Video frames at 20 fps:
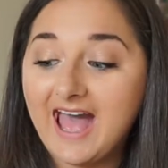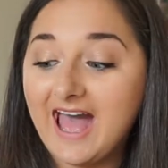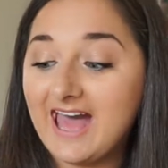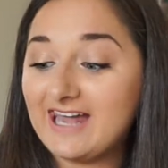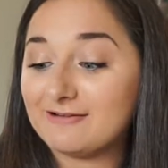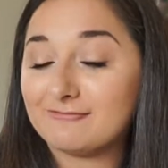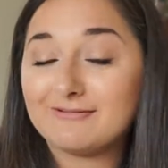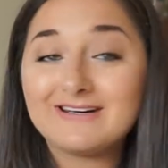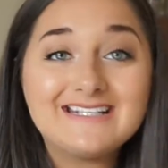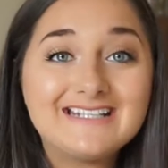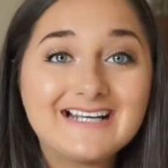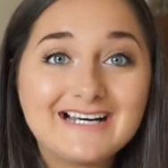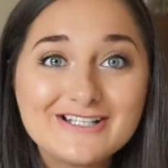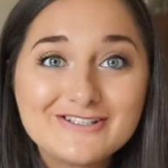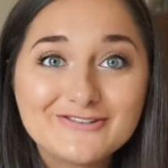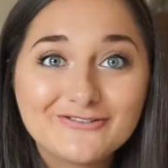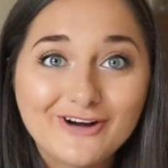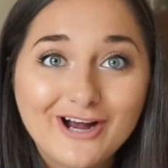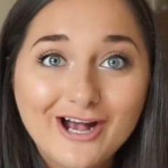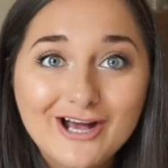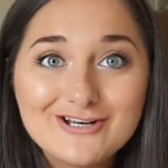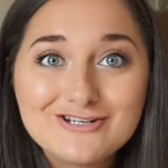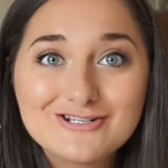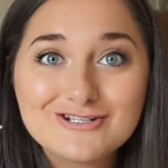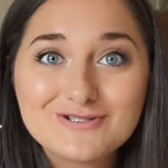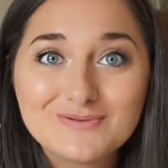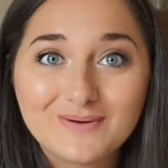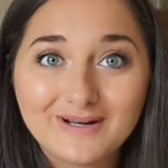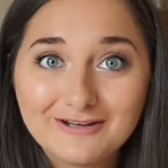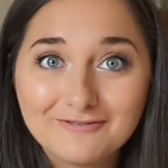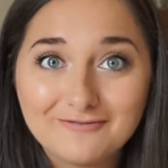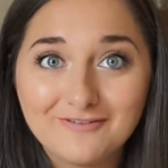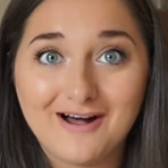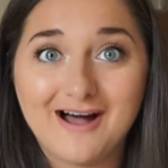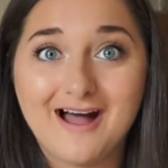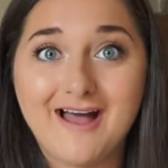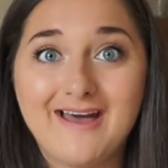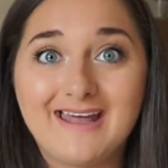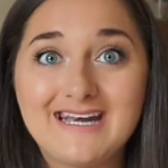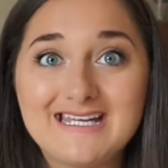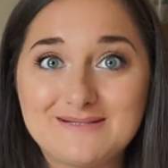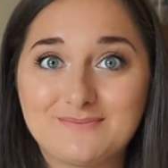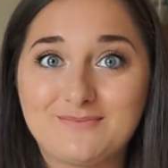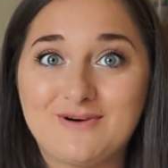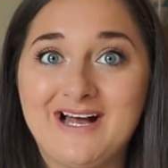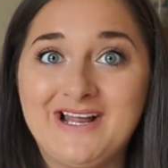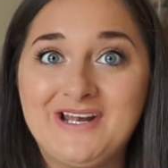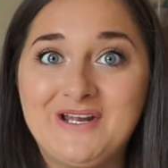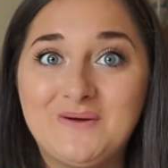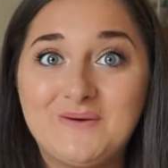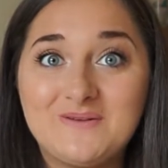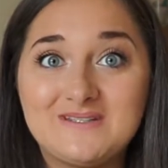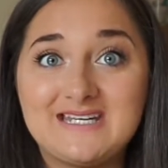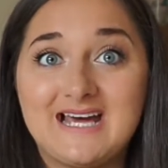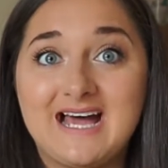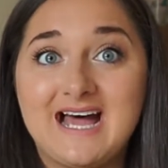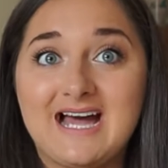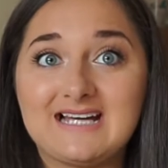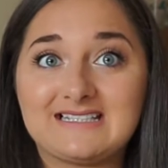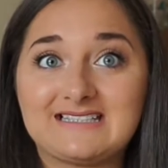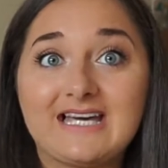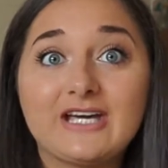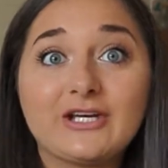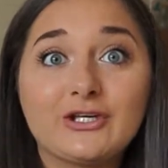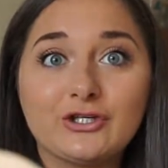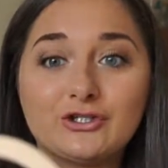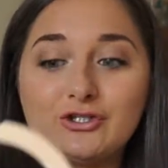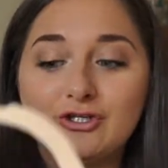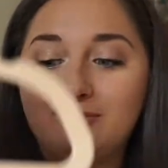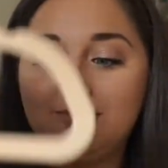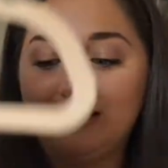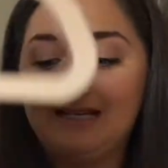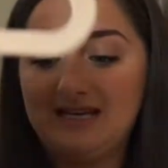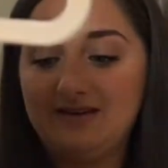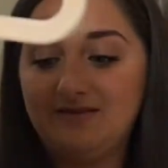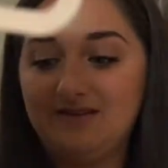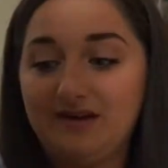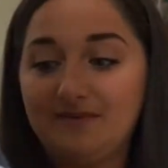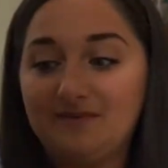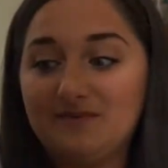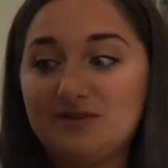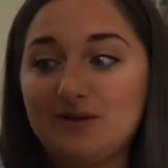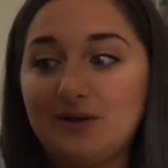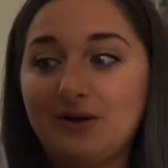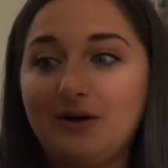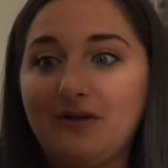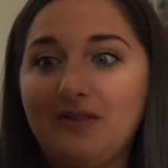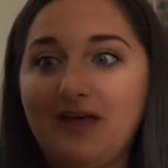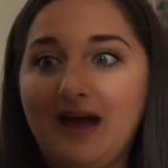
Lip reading: and it retails for 125 and it's brand new with tags. I could not believe it, so I got